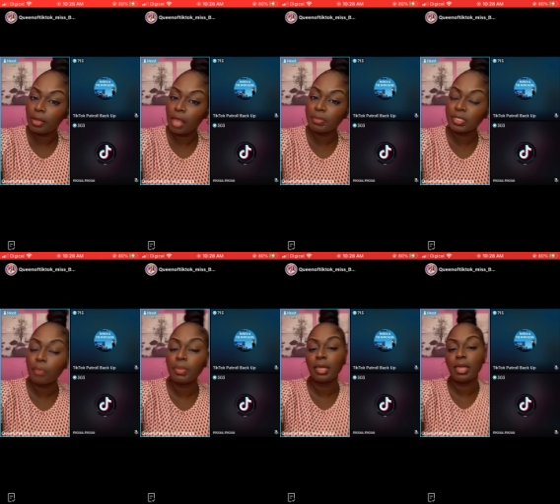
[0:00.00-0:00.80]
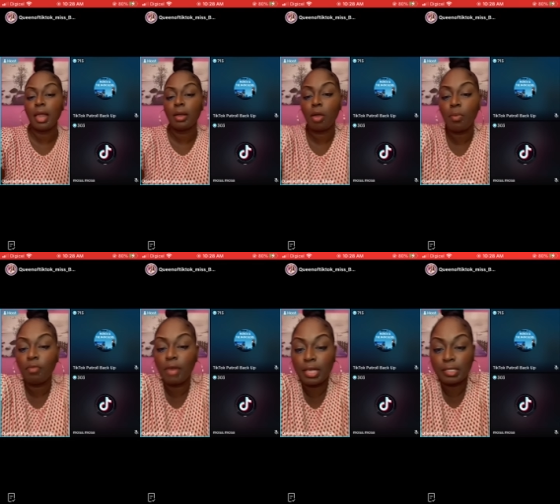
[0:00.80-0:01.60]
them something that can not come
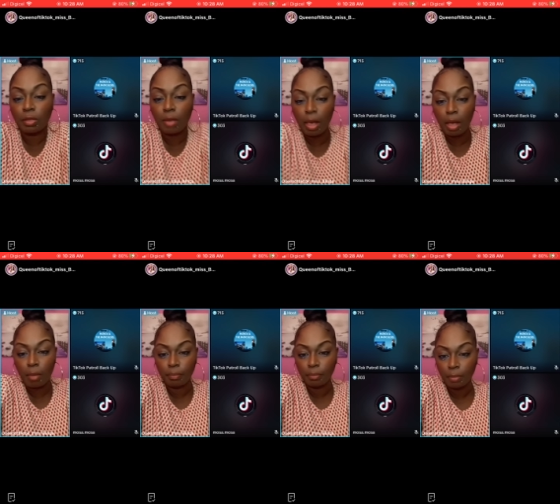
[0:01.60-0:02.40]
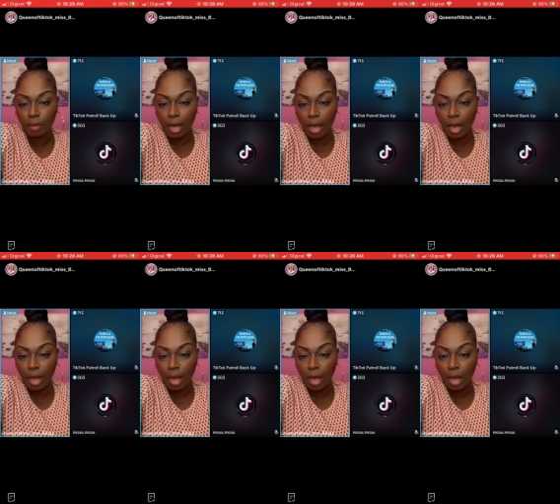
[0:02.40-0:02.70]
over here so um